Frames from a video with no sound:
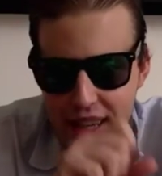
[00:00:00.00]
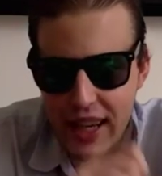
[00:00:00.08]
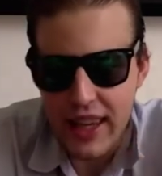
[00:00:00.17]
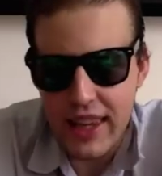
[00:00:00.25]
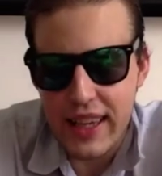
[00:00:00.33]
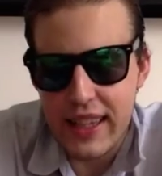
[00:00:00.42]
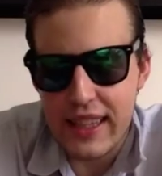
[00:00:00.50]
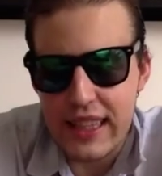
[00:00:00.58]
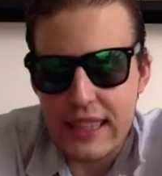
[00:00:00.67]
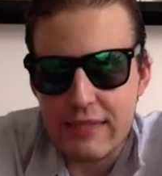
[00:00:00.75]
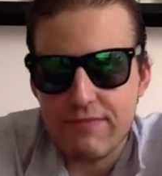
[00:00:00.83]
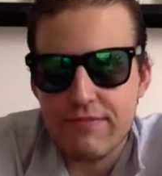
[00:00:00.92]
I like
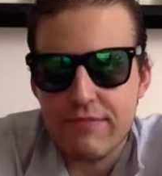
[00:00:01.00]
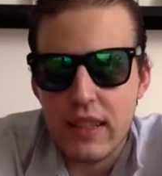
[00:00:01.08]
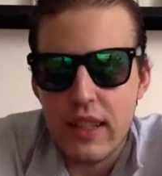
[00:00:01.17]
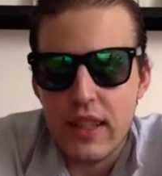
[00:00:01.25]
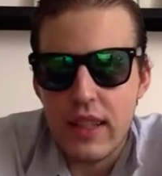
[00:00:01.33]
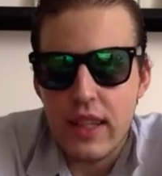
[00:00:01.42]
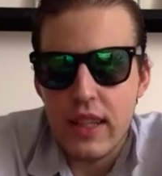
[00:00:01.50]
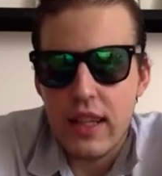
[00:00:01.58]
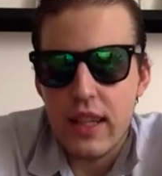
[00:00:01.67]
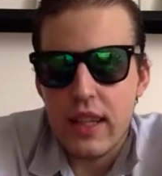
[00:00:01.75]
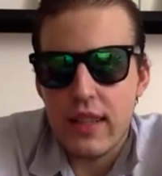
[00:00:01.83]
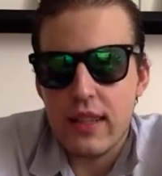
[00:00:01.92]
it.
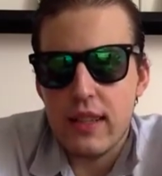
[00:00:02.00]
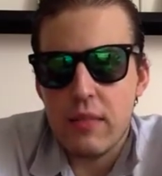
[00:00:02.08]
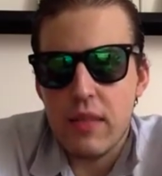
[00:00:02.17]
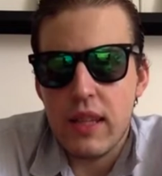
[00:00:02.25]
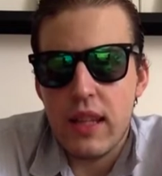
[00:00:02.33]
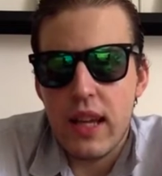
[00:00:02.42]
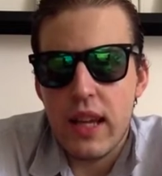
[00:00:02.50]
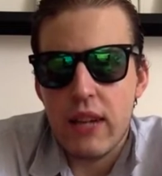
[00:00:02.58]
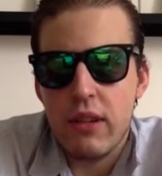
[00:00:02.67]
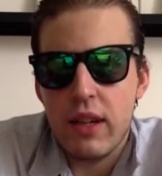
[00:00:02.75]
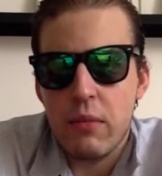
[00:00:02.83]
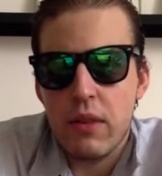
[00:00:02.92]
Yes, this is me, the
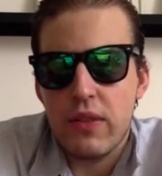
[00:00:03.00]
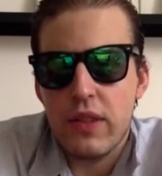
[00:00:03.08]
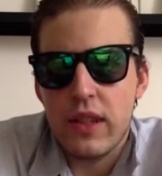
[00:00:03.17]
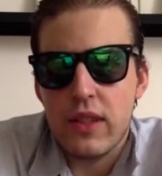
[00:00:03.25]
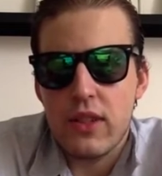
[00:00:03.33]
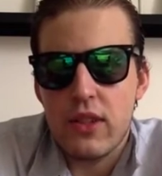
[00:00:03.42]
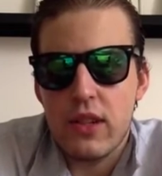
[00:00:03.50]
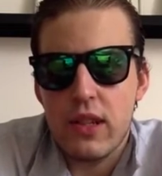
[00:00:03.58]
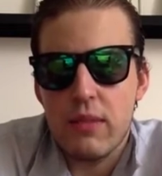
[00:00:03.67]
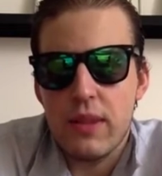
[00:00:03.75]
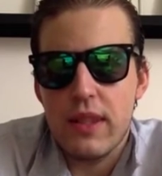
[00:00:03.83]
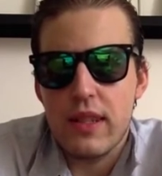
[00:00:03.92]
angry anime fan, sorry,
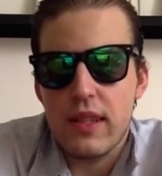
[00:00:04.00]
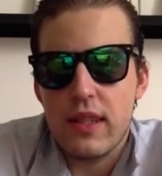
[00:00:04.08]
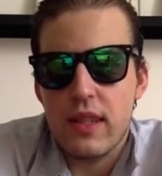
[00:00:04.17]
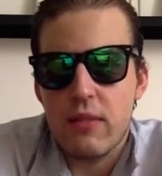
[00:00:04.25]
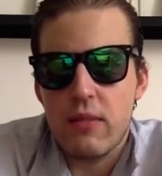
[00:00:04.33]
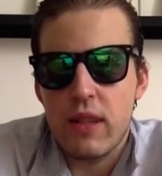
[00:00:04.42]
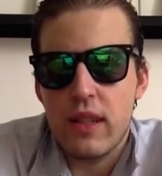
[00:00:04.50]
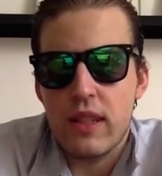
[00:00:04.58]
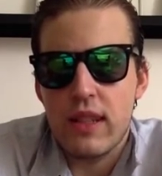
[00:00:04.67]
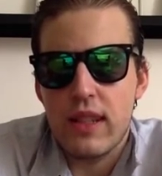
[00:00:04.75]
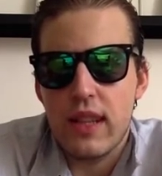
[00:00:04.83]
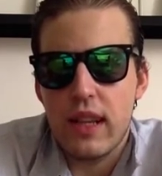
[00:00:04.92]
but this is one
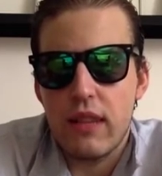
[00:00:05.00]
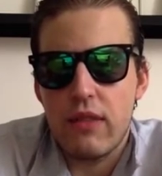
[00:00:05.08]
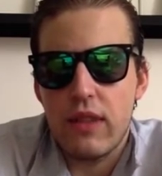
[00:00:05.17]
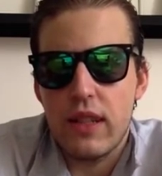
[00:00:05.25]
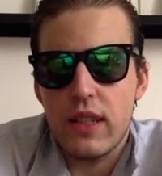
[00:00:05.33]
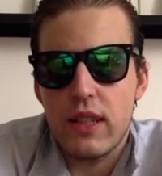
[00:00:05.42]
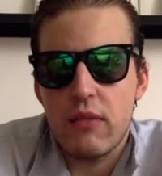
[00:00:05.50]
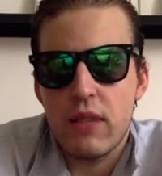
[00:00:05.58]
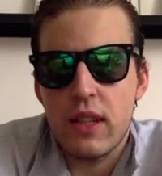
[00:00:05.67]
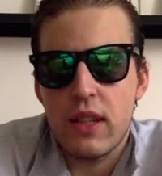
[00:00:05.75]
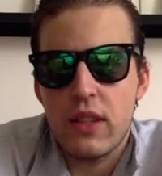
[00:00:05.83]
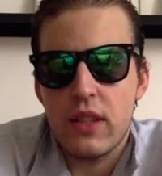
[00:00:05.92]
that's late. Fairy Tail
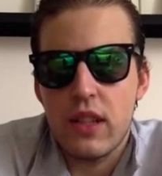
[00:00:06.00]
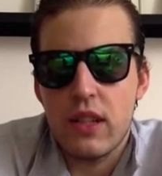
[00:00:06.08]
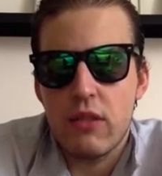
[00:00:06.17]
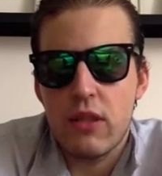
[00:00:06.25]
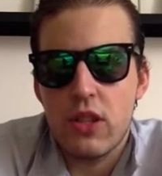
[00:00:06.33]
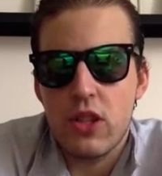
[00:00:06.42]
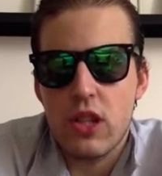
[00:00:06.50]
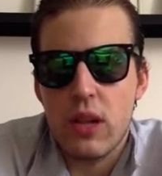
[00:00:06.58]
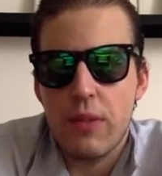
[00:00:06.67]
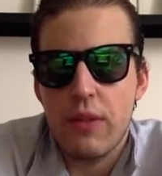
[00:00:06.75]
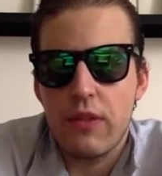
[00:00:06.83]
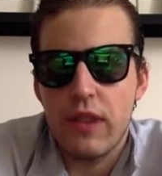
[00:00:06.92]
100 Year Quest
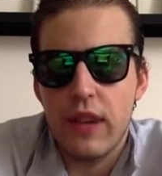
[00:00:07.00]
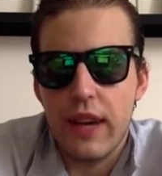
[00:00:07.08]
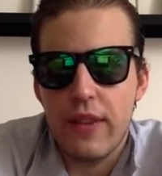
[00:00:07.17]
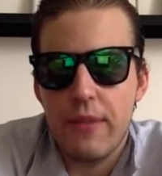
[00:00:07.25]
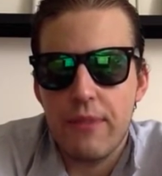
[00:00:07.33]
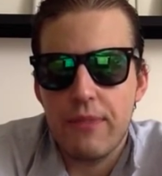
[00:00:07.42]
Chapter 5.